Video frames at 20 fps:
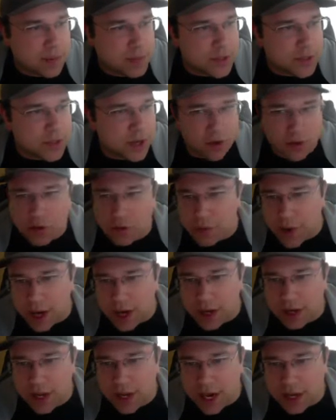So you
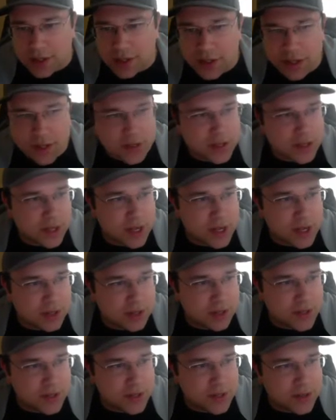ready to get into this slate?
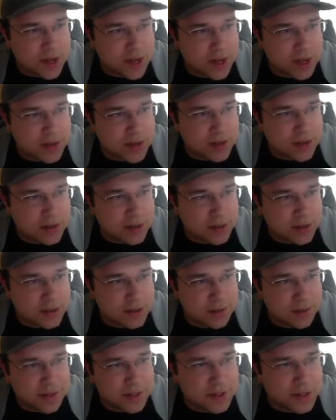Let's
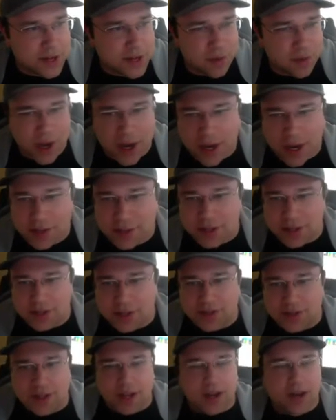get right into
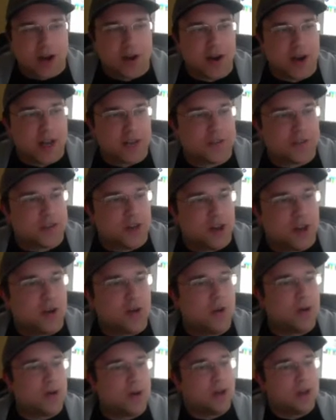this thing. All right, so
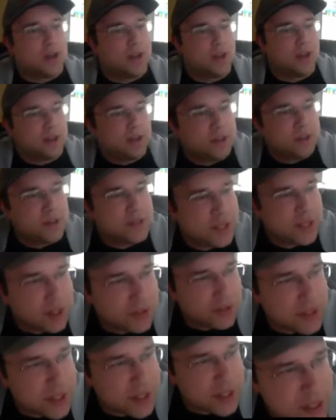
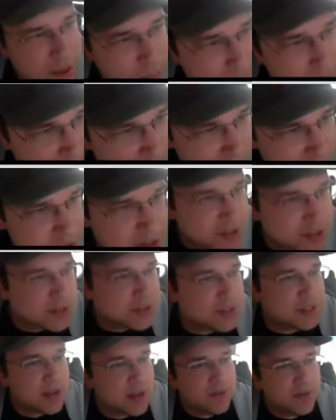Celtics and
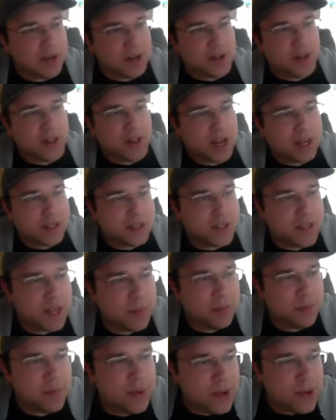Pacers, 7 o'clock
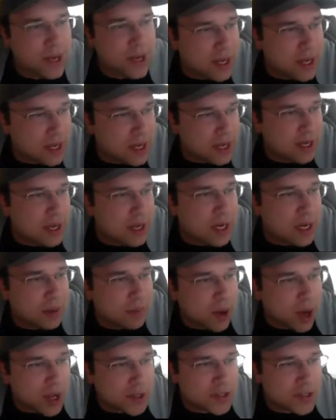tip.
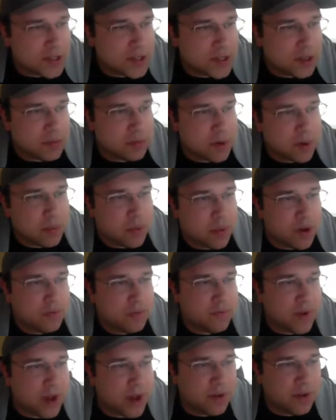Boston's a 3-point
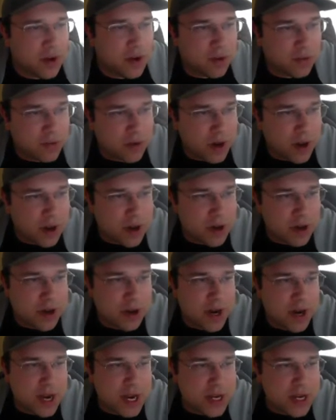favorite.
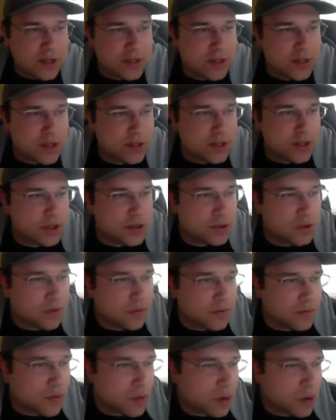Over-under is
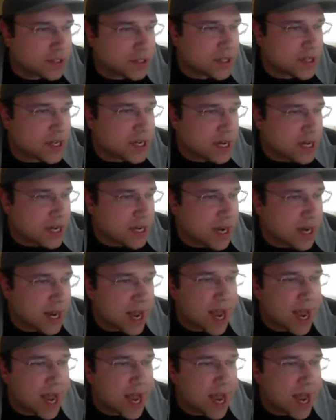214.5.